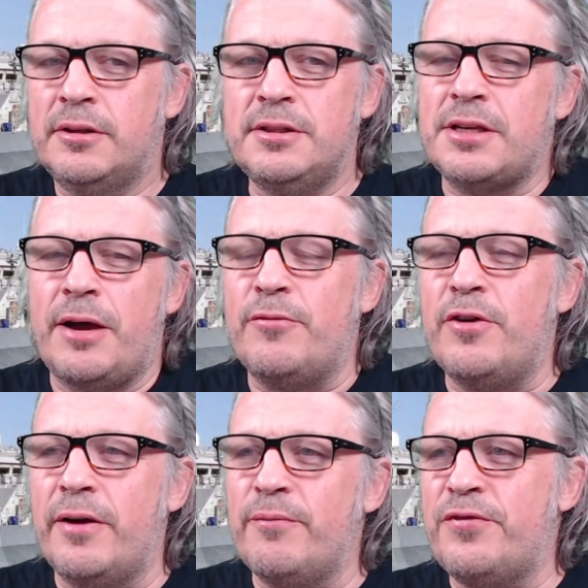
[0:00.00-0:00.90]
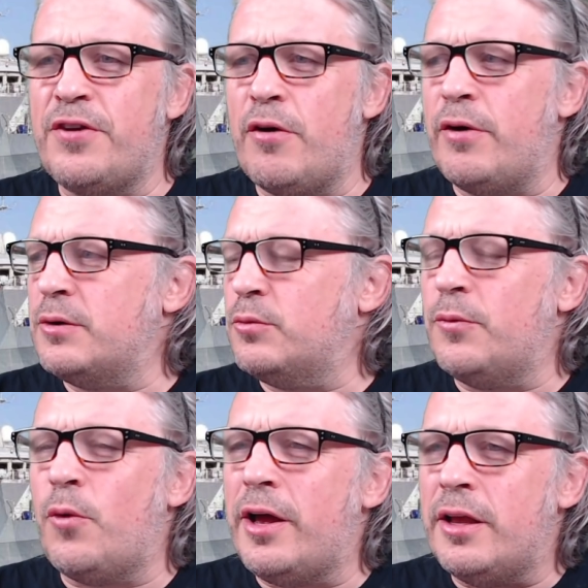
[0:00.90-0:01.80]
I'm furious.
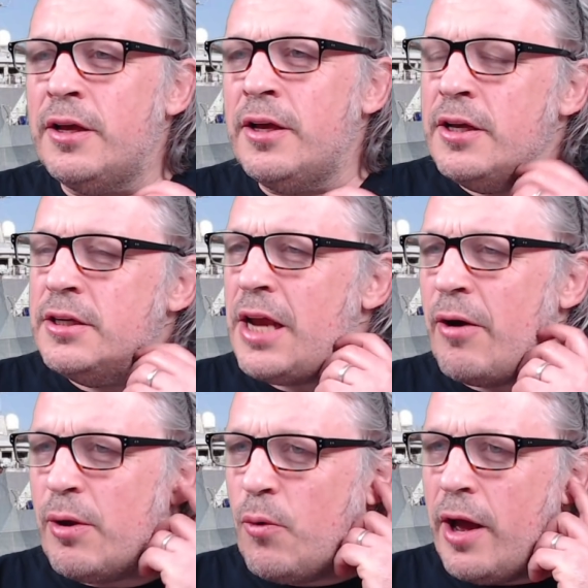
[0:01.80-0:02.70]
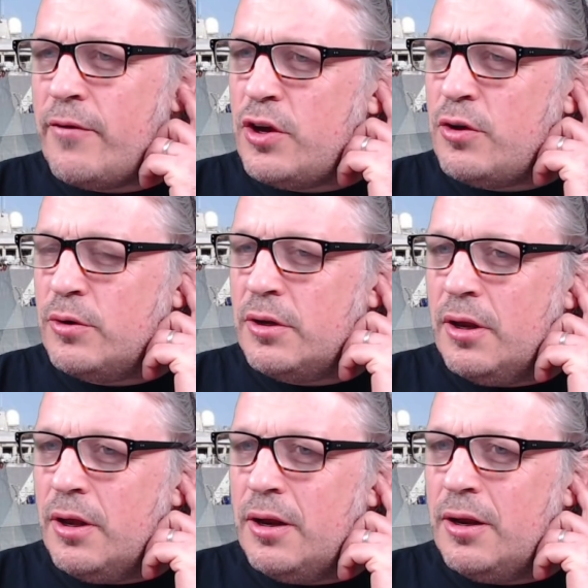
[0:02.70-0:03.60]
Why, Terry? Why have you
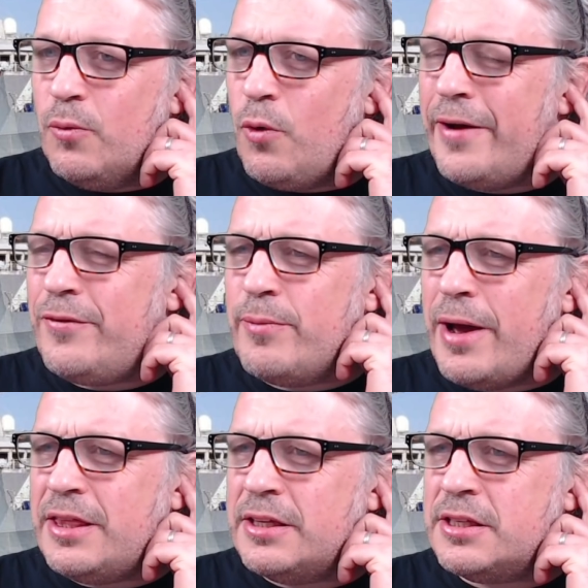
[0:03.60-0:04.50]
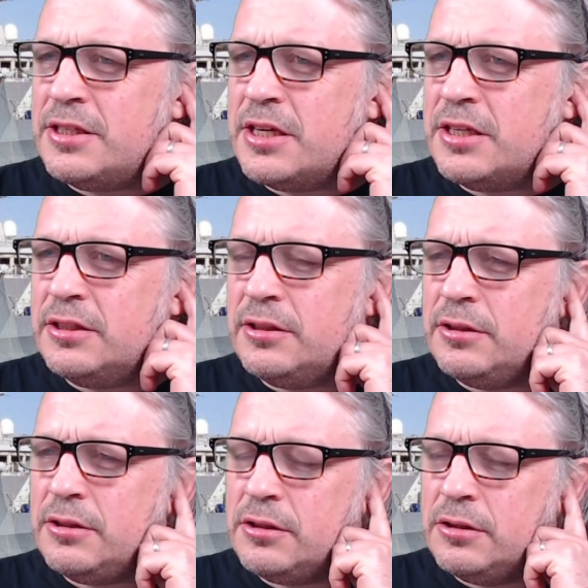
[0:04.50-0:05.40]
made this decision?
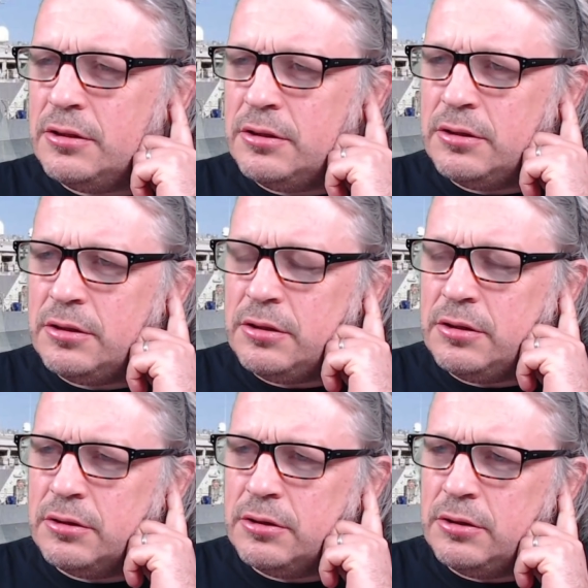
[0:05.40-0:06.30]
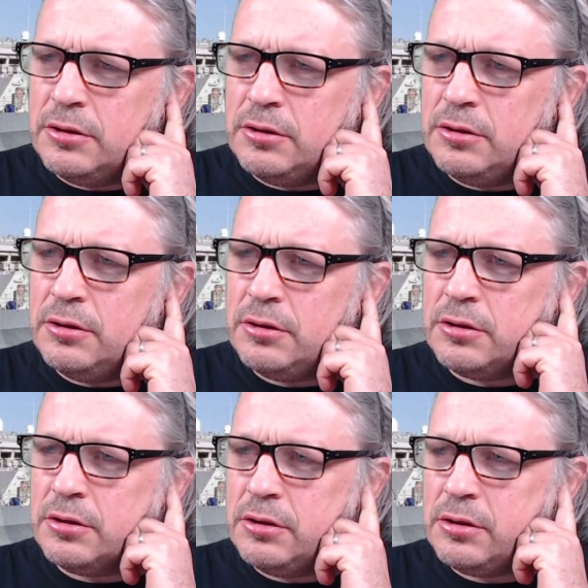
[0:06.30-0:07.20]
It wasn't just me. It was
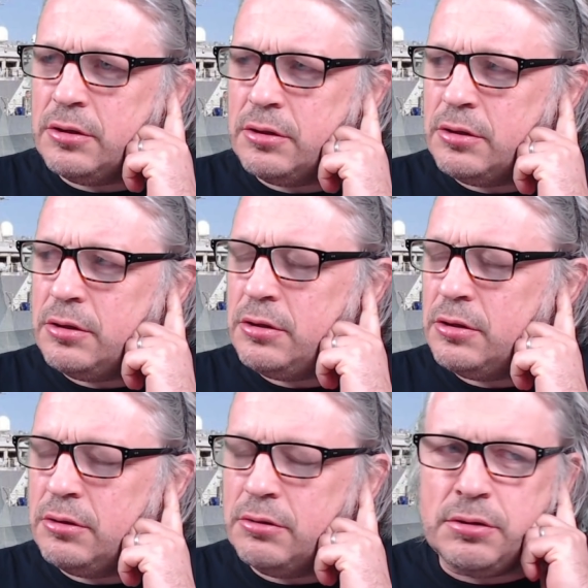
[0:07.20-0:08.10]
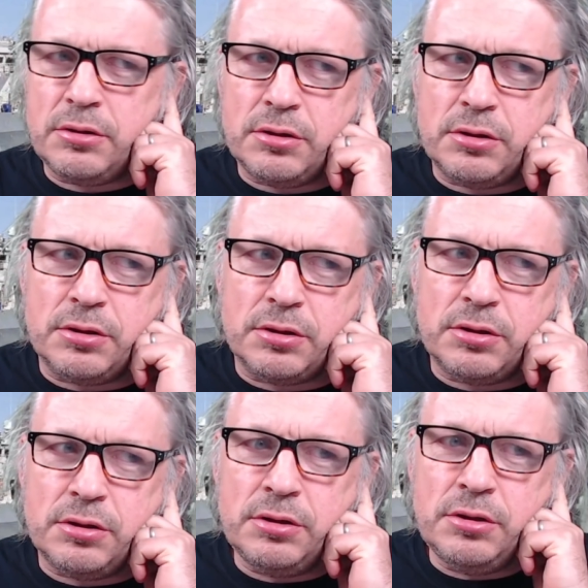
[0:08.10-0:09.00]
the controller of the channel said that
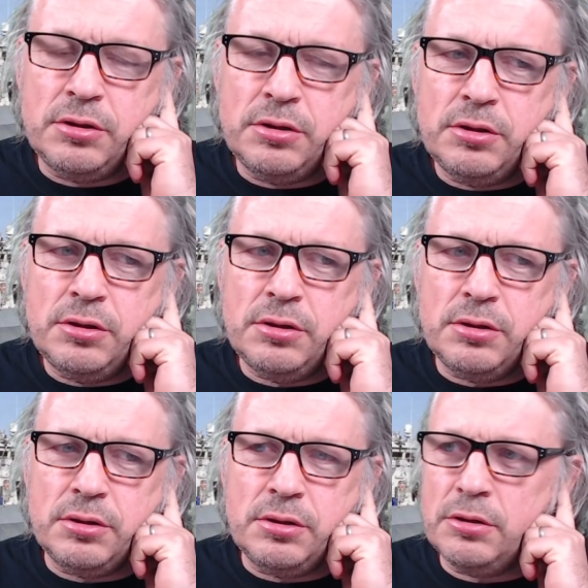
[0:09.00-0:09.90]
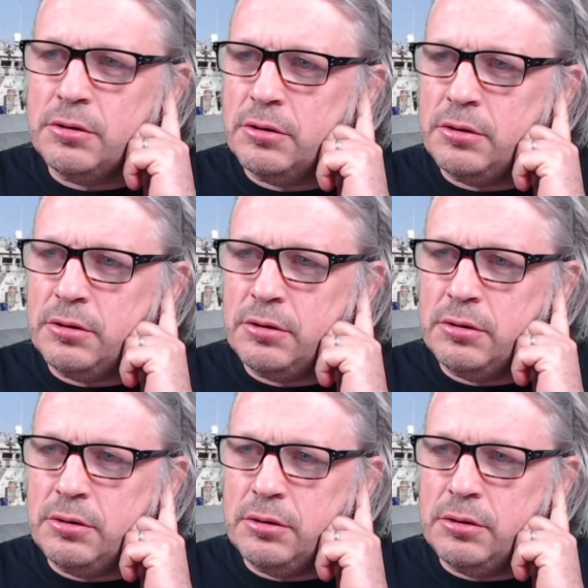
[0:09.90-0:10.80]
it was important
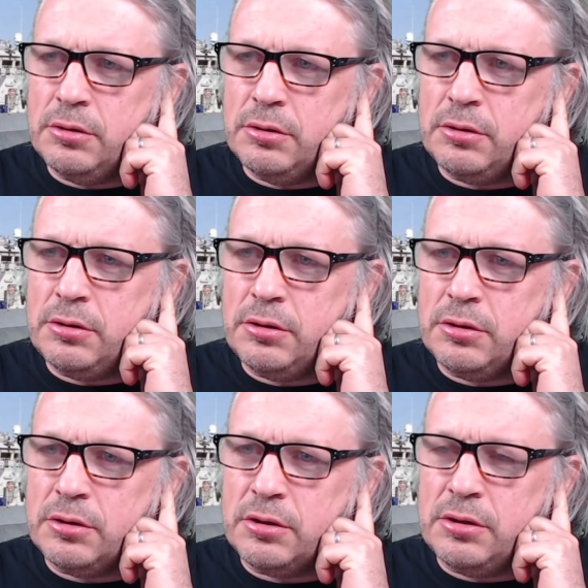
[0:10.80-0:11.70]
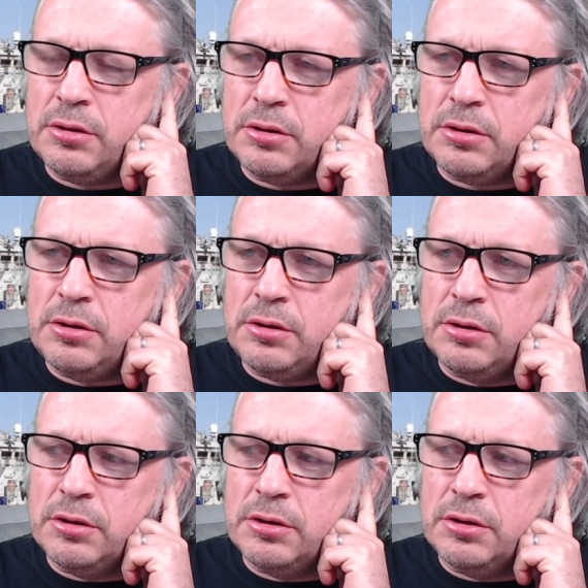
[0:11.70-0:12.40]
that we get it good.